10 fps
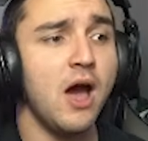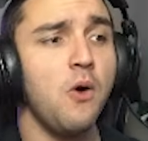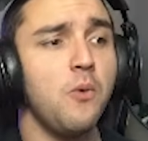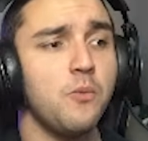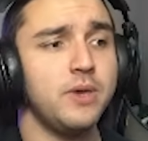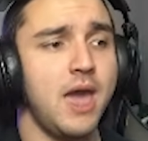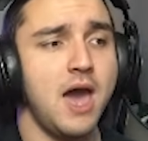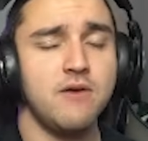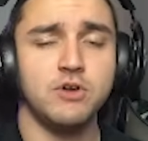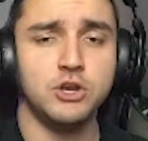now we
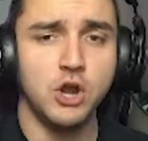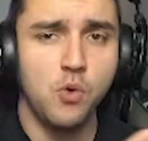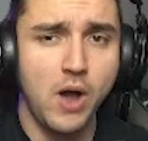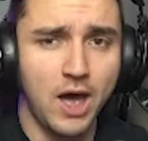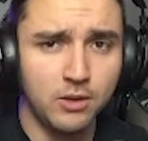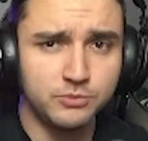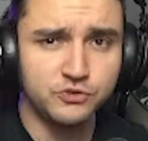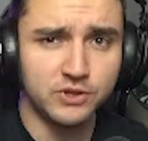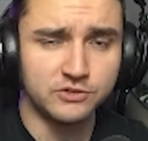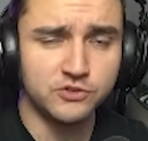have
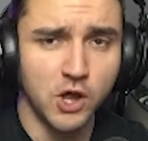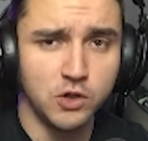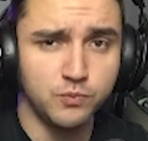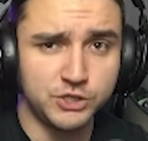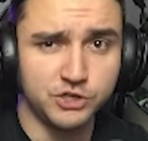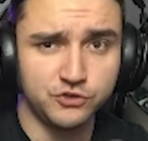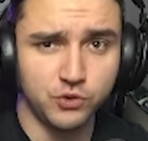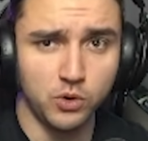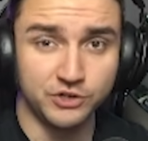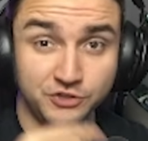noalbs installed, which
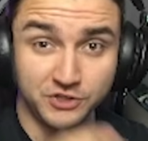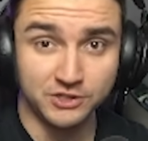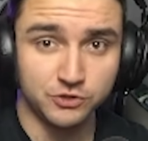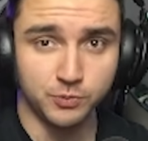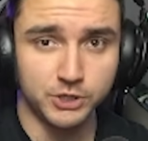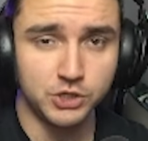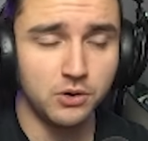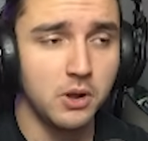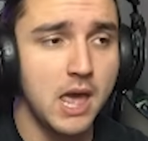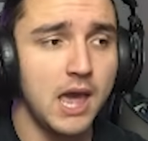is your scene
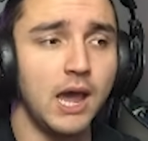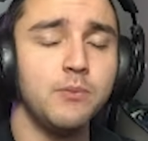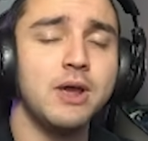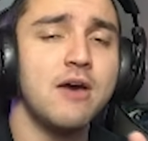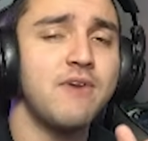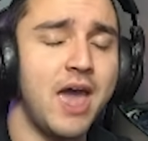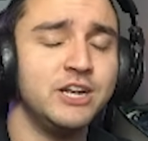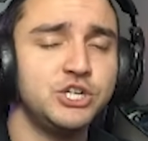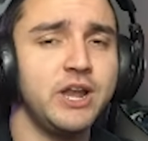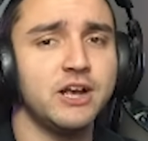switcher, and we have
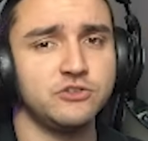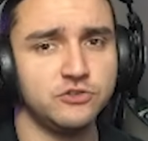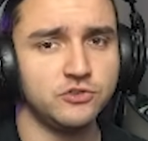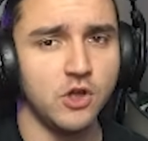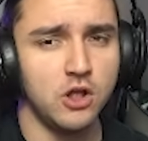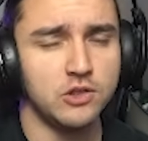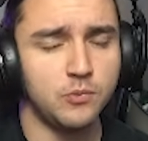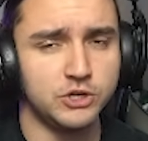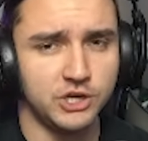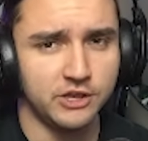Nginx
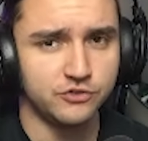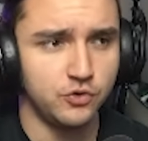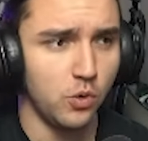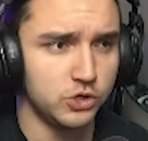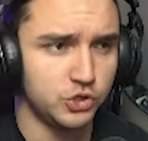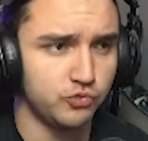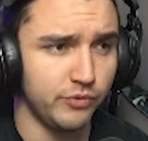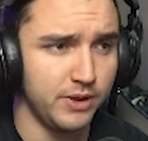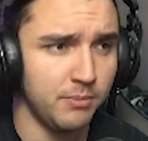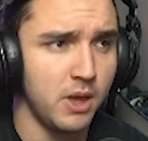installed, which is your
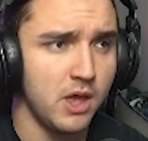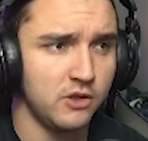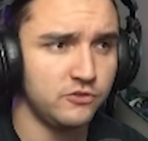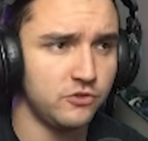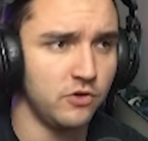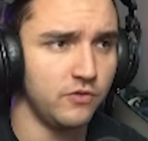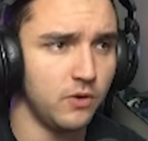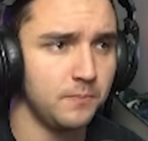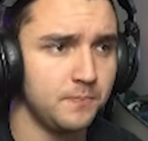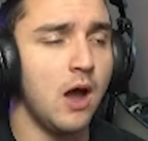stream
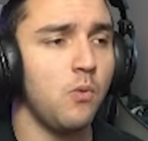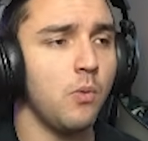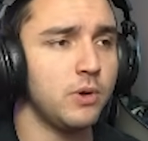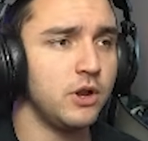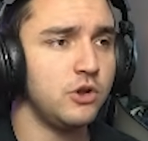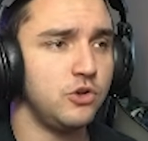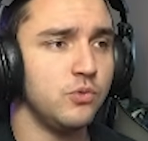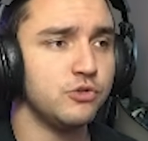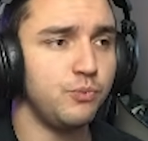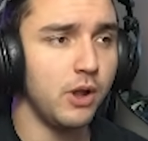server. Now what we're going to
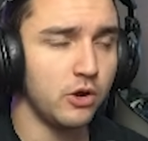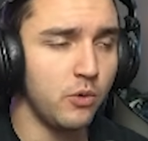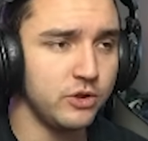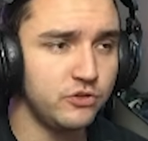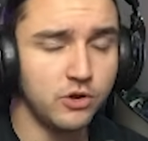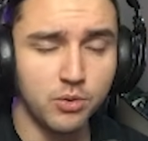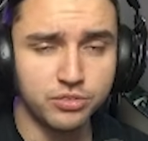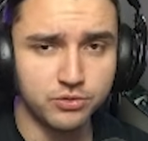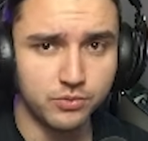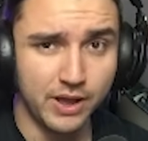do is we are going to
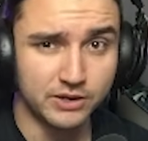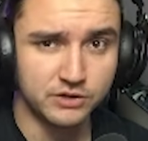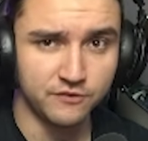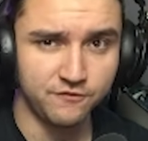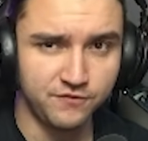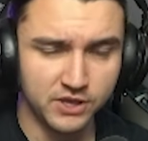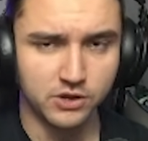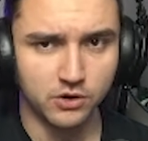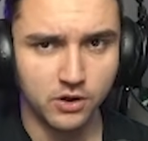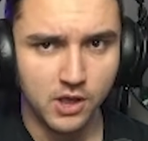go through and
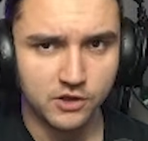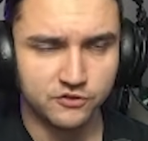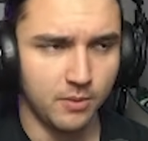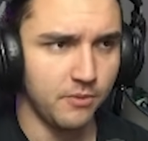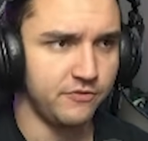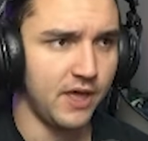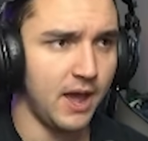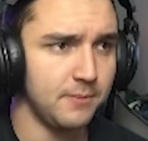configure some of